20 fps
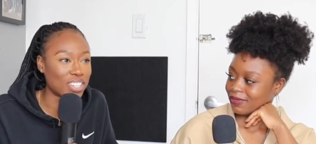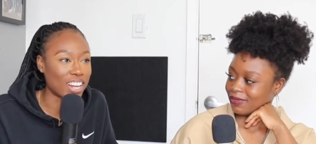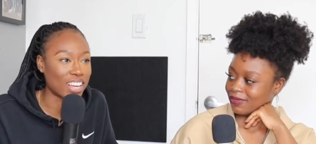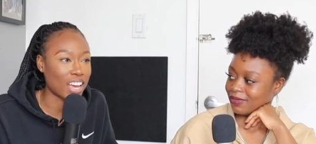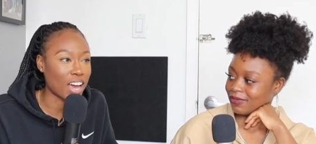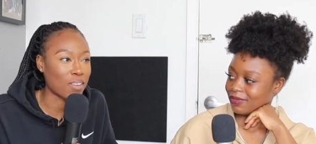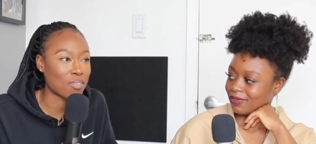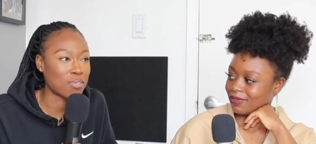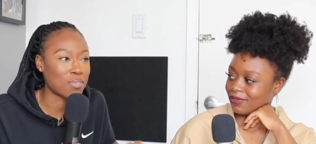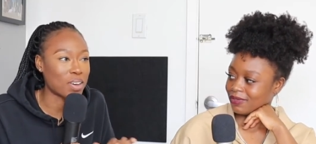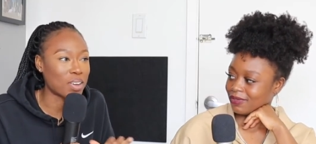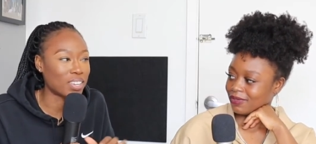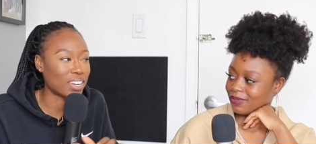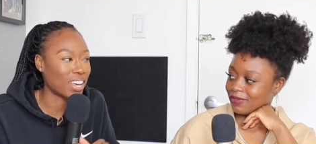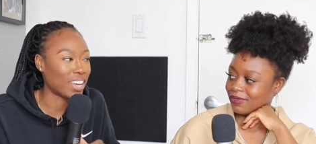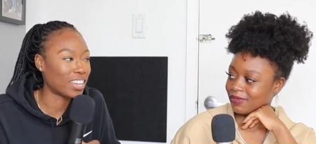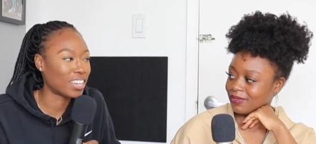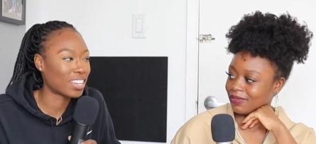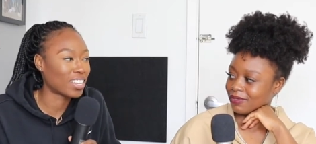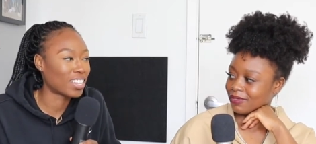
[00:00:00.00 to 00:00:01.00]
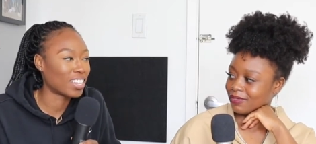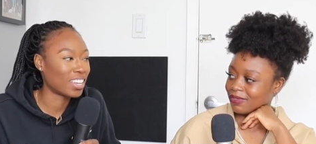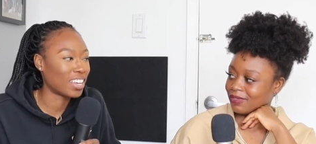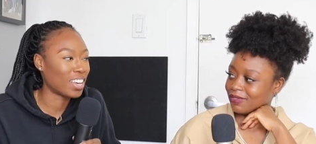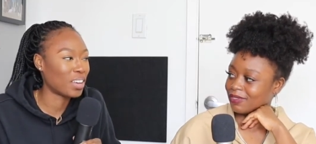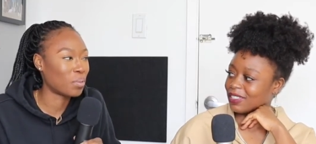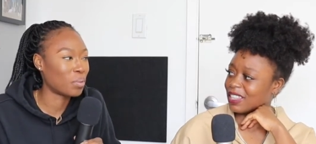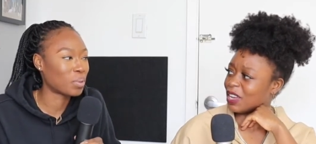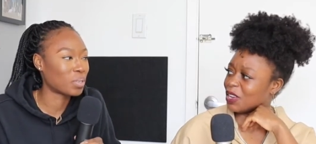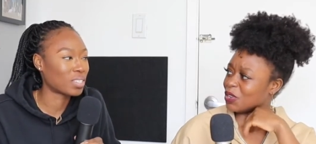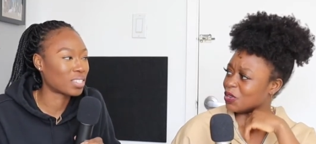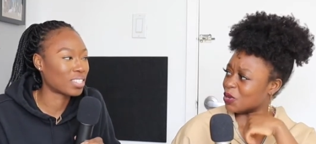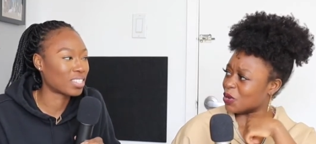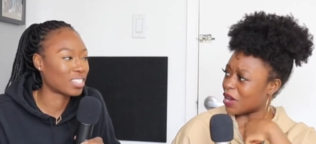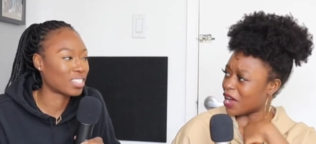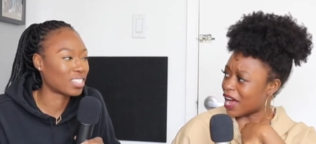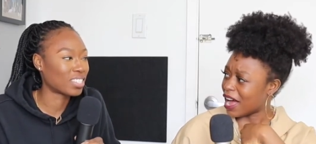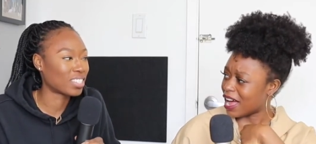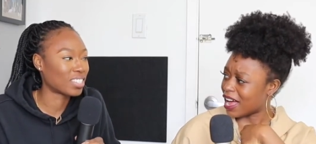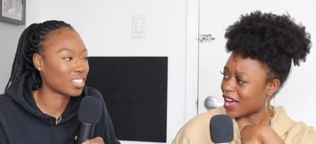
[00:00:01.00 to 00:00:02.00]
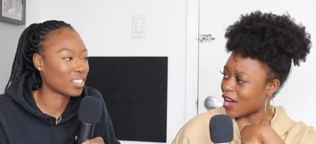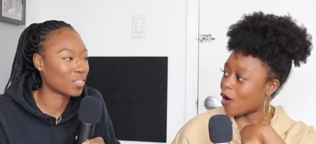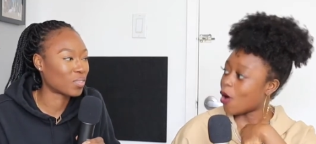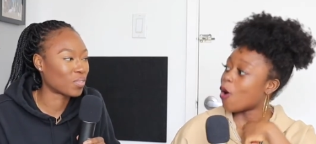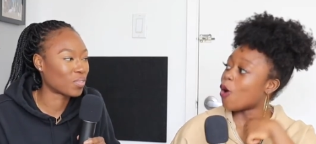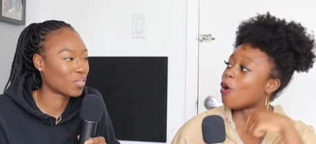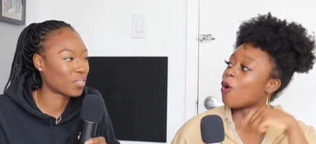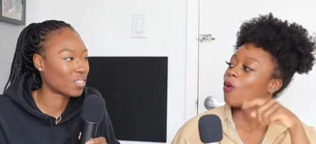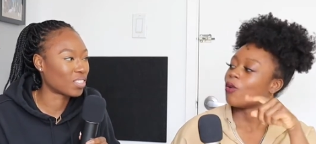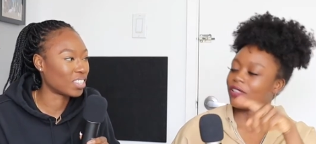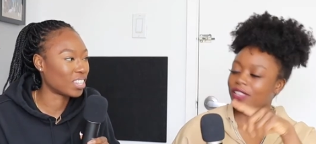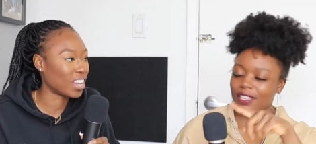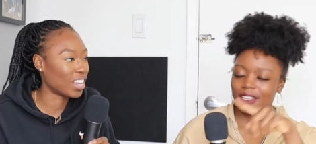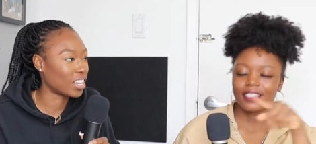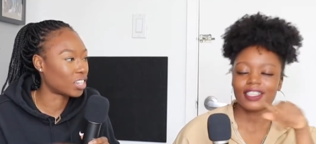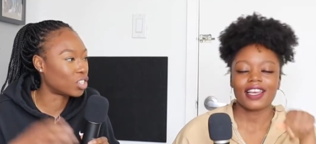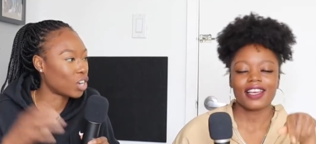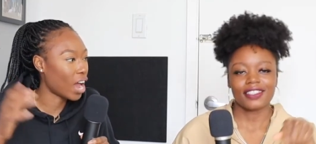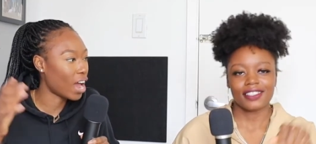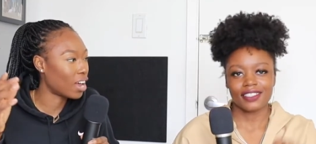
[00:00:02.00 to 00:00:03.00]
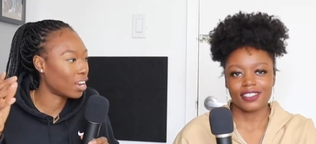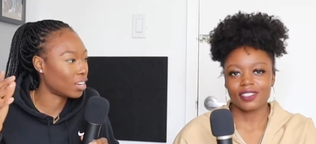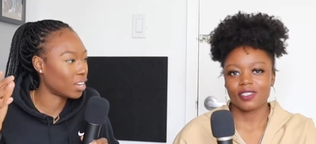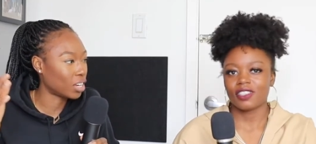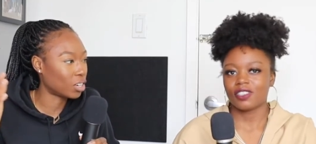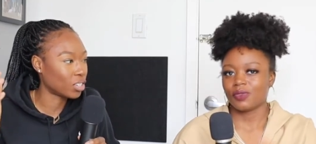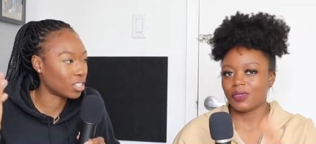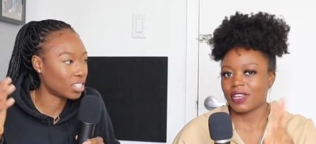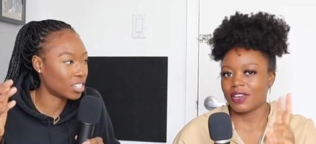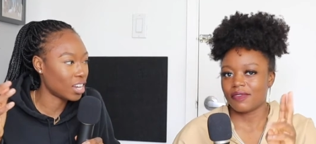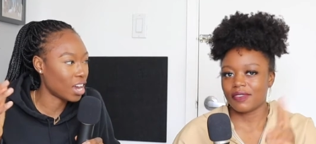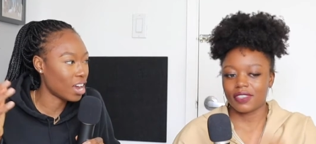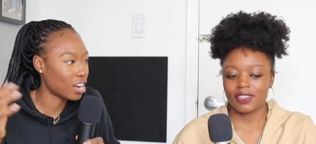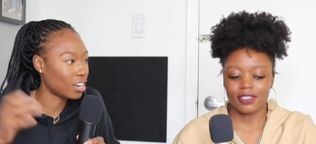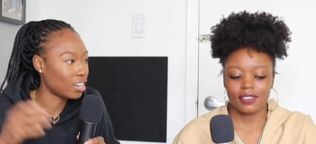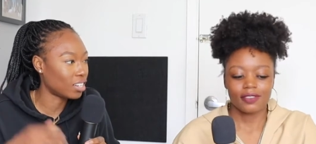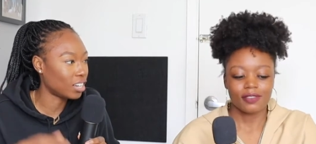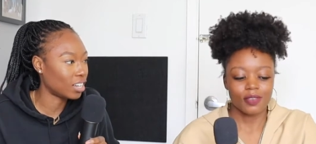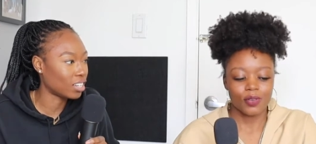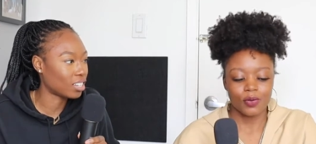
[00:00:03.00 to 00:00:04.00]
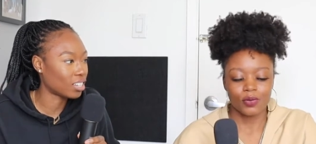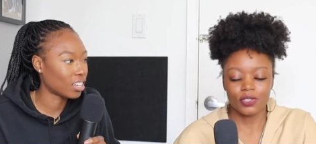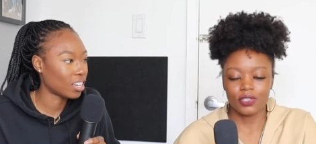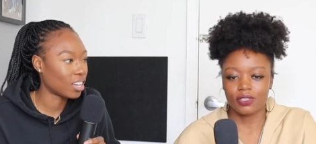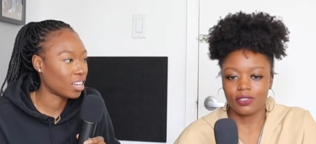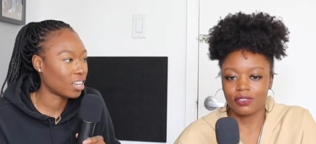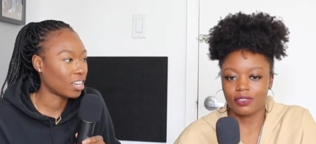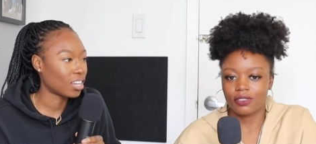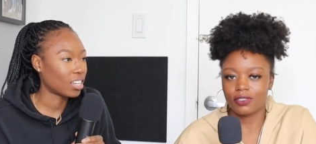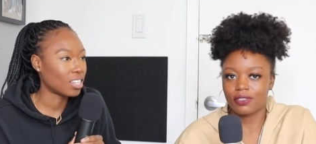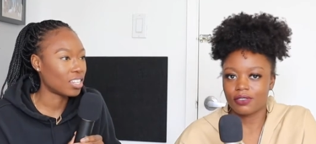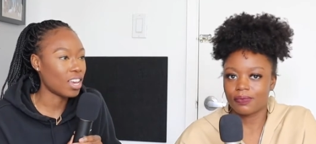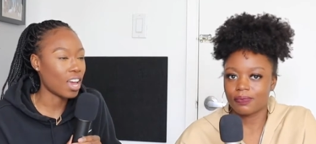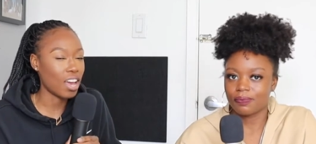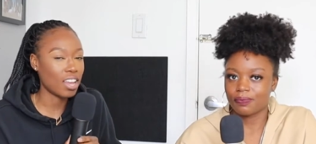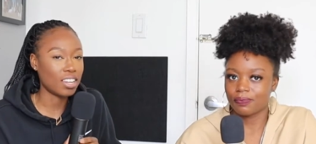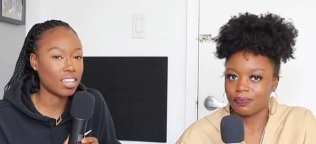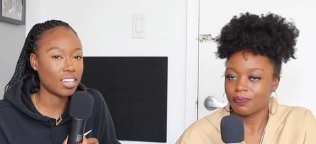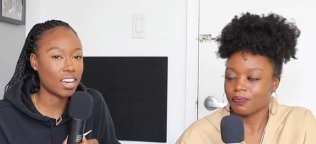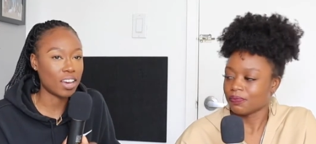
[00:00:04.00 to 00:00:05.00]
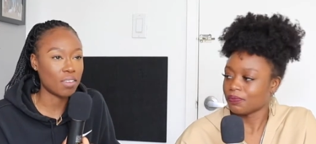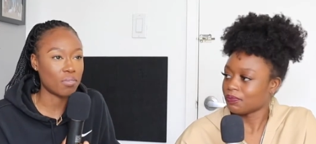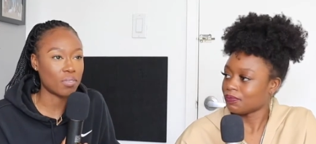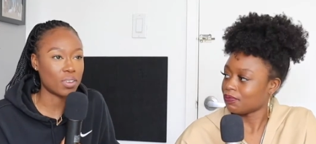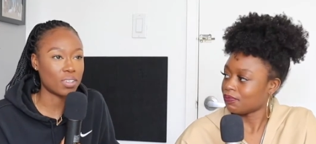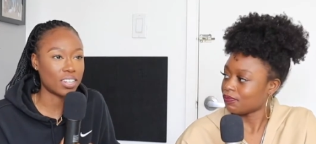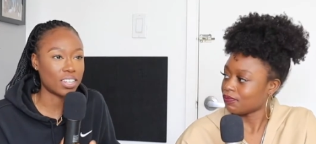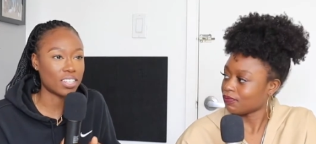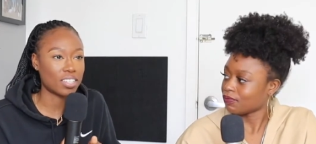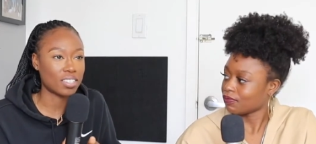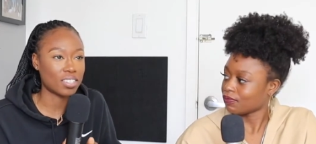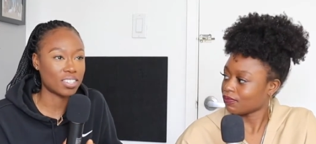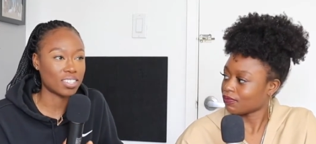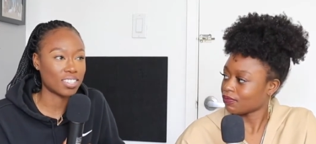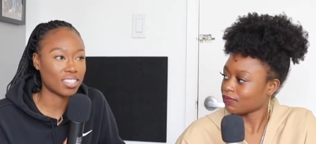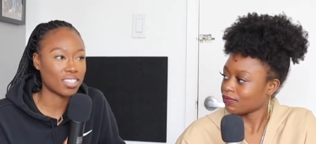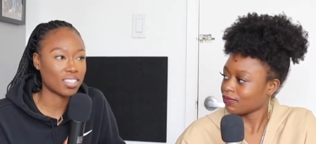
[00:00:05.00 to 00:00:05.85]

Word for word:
Speaker 1: Like, I felt like it was. You, oh, like, yes, ja- like Christiana, like, yeah, like, I felt like